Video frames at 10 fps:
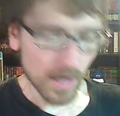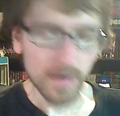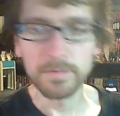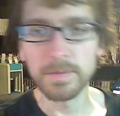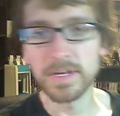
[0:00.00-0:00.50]

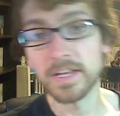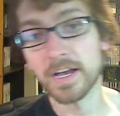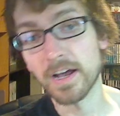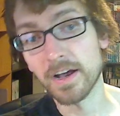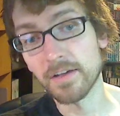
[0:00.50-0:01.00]
Speaking
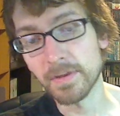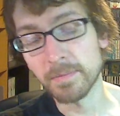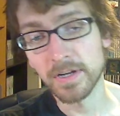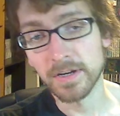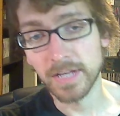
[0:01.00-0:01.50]
of, I've
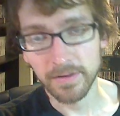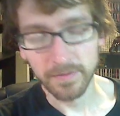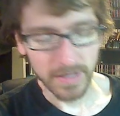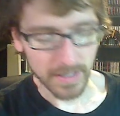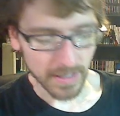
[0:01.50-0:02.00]
been on a
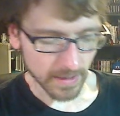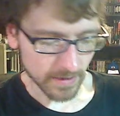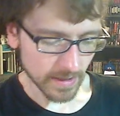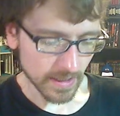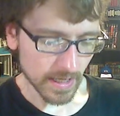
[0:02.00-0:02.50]
Castlevania kick
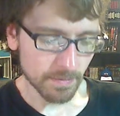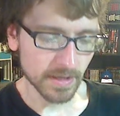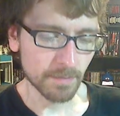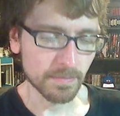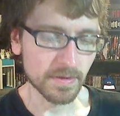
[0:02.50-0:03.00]
lately. I
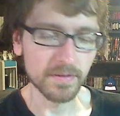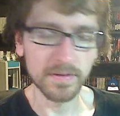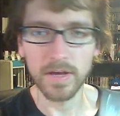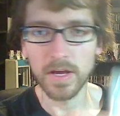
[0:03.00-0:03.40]
picked up this